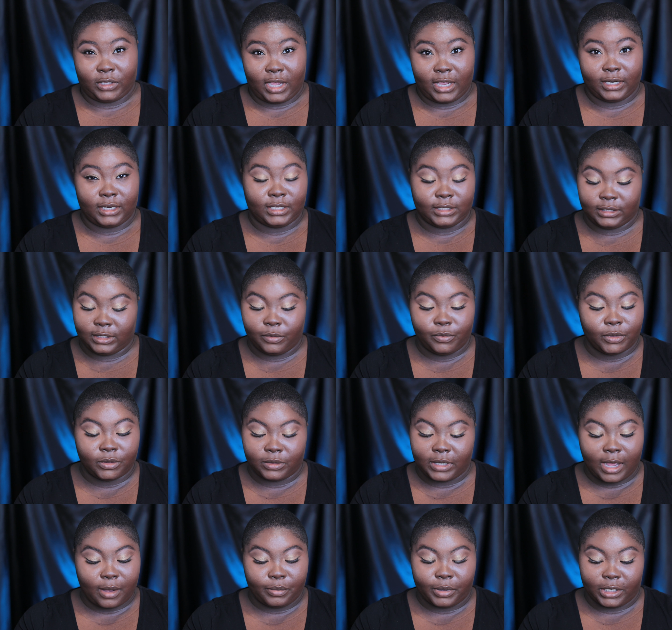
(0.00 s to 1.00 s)
side because it will
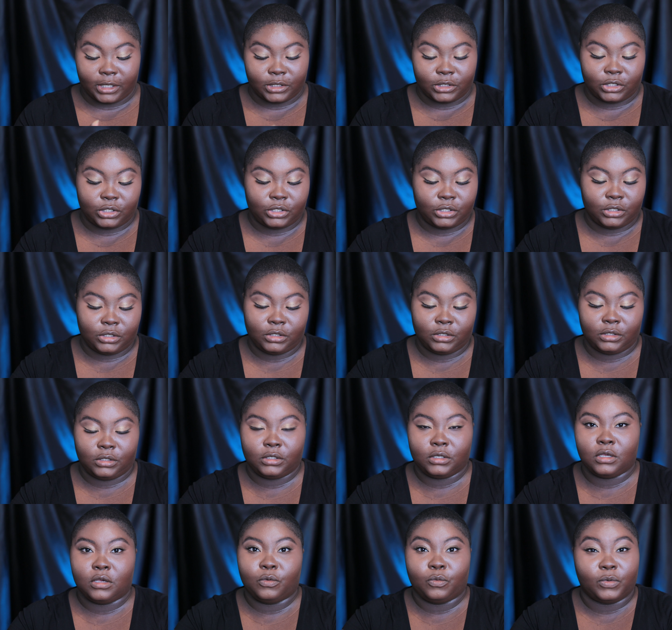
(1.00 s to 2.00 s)
not budge.
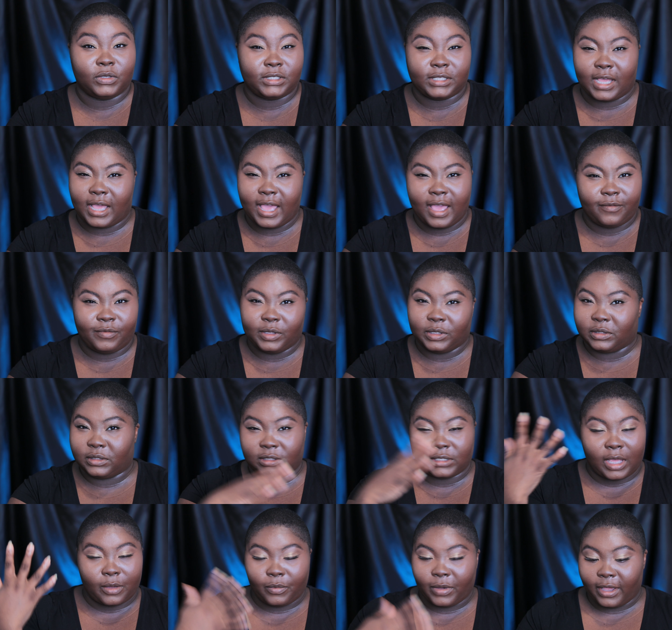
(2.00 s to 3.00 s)
Once I have it
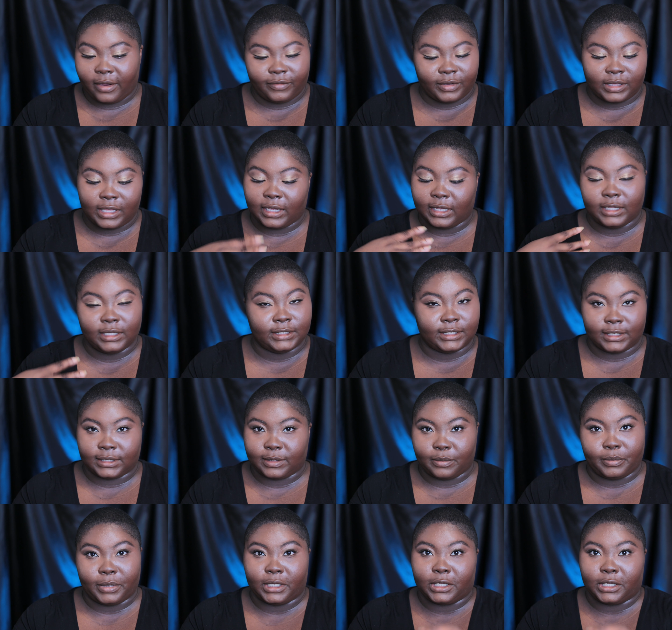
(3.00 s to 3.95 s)
set with everything, it doesn't